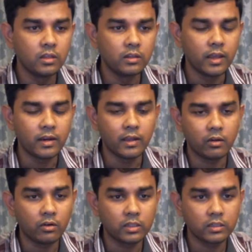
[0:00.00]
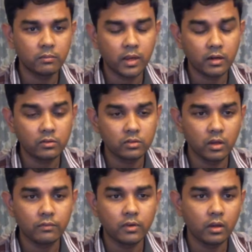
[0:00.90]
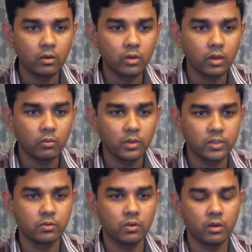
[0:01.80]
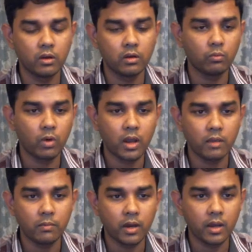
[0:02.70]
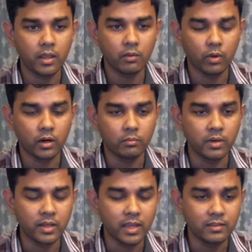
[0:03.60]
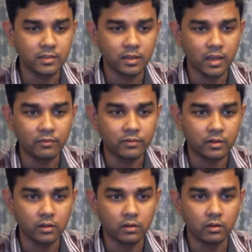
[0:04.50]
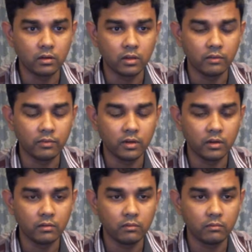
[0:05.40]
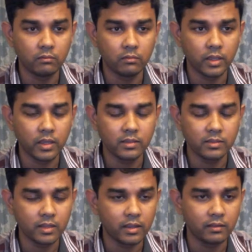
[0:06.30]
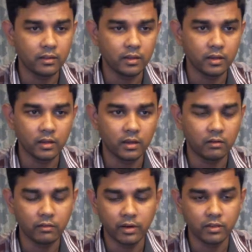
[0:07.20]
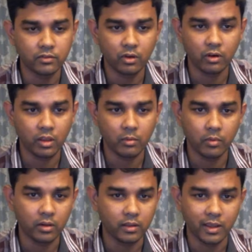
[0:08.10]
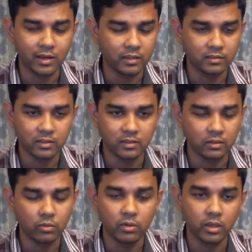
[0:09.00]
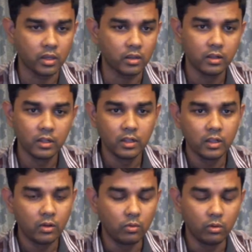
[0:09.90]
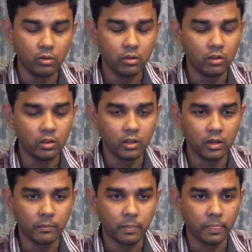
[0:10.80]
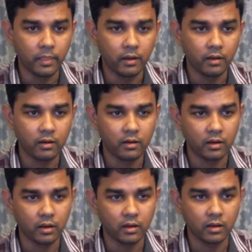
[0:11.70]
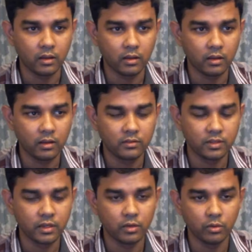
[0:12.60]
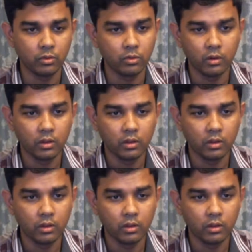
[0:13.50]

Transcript: then I contacted Microsoft. Okay, what's going on? Why my order been cancelled after 11 days? And they are really sorry about that and says, okay, we'll um, uh, uh, send you